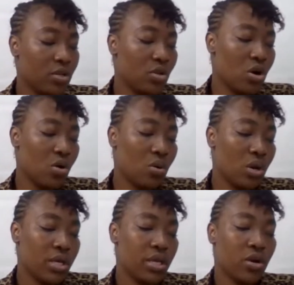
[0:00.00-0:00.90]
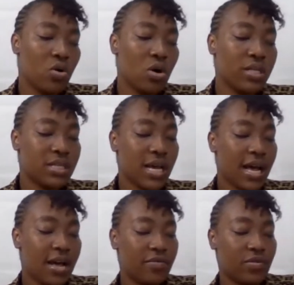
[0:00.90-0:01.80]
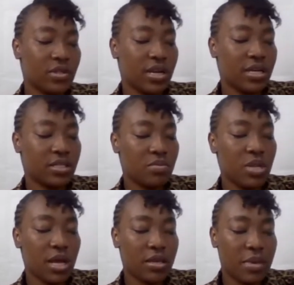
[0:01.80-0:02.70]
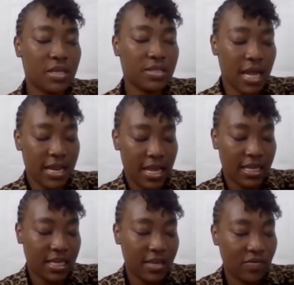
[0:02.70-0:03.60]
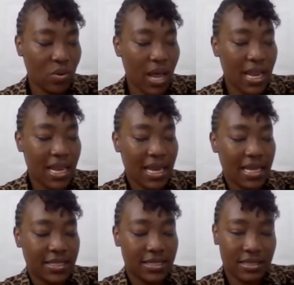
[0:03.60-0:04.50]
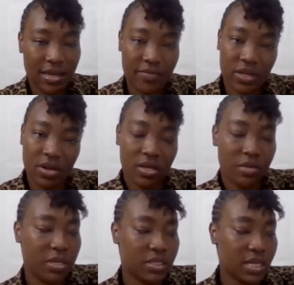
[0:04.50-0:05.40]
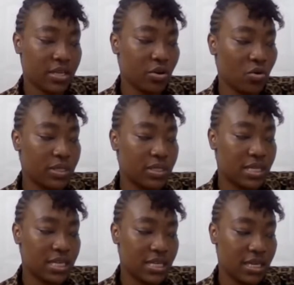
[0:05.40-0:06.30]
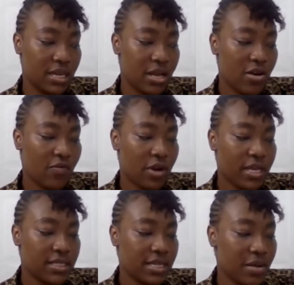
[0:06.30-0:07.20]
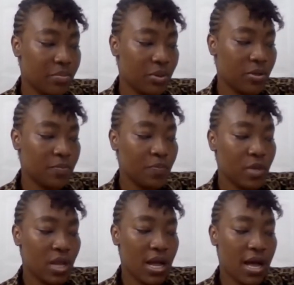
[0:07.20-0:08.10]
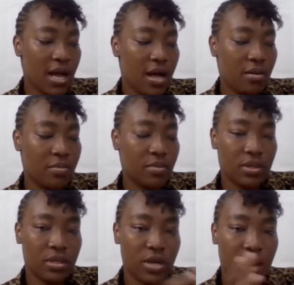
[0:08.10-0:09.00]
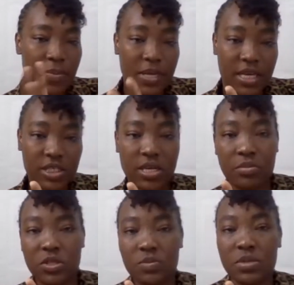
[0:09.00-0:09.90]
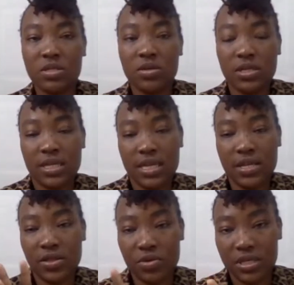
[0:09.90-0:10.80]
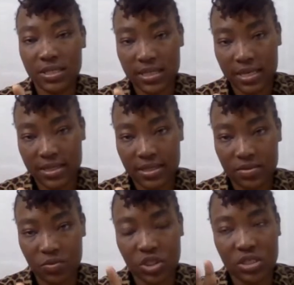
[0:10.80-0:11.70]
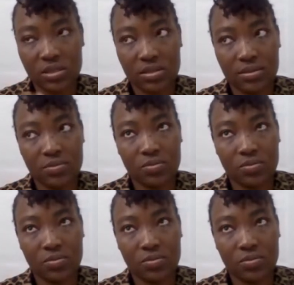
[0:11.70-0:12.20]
Now, you're going to there are some documents, and they give you a list of the documents that you're going to need. For example, your application must be sorted in 3 sets, which is,